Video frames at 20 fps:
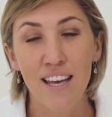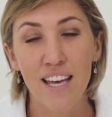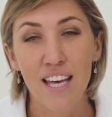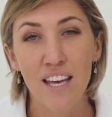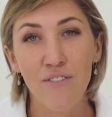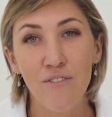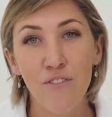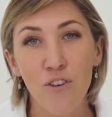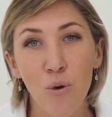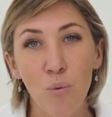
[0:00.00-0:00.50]

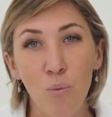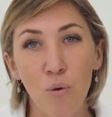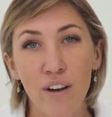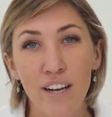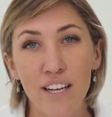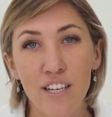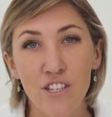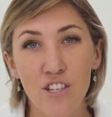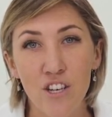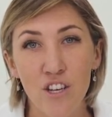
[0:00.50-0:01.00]
If you're
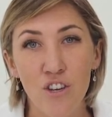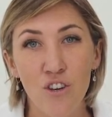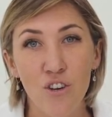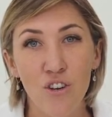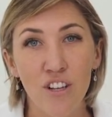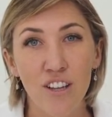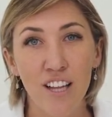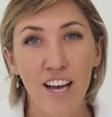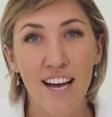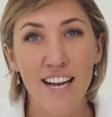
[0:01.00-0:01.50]
wanting to
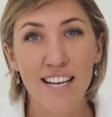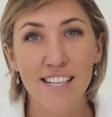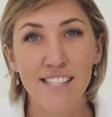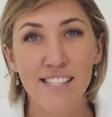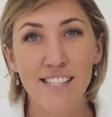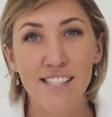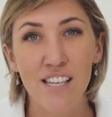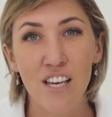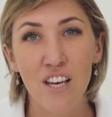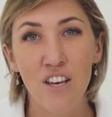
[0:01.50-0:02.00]

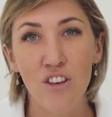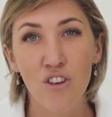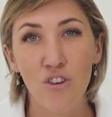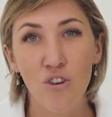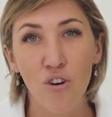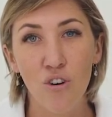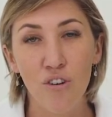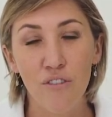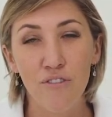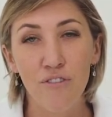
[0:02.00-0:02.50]
utilize
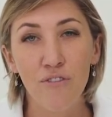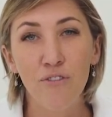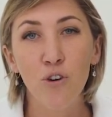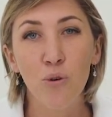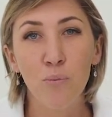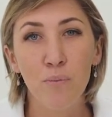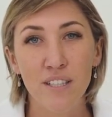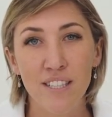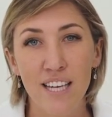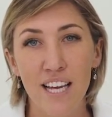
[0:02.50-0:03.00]
your
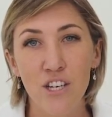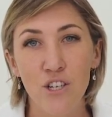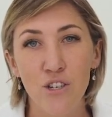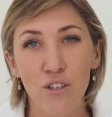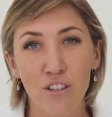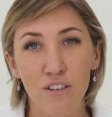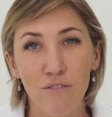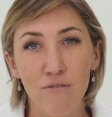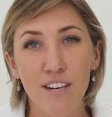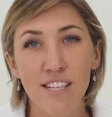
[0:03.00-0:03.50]
full
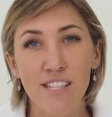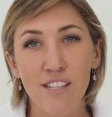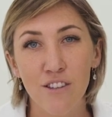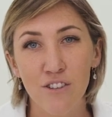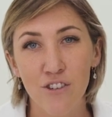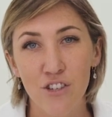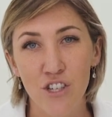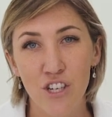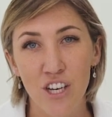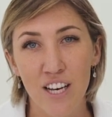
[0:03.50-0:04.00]
potential and
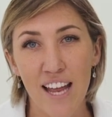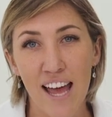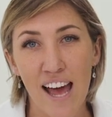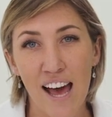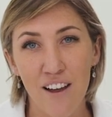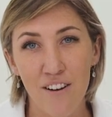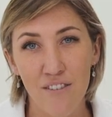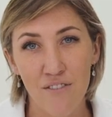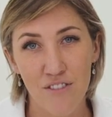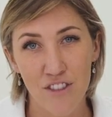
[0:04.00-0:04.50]
resolution
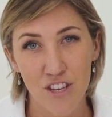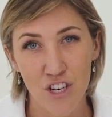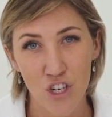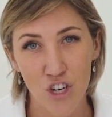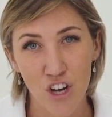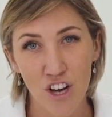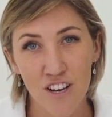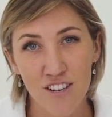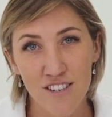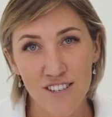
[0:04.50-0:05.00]
out of the
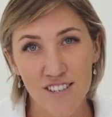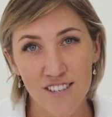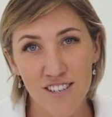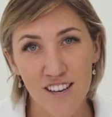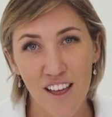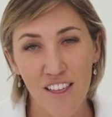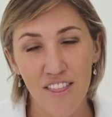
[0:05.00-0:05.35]
shot,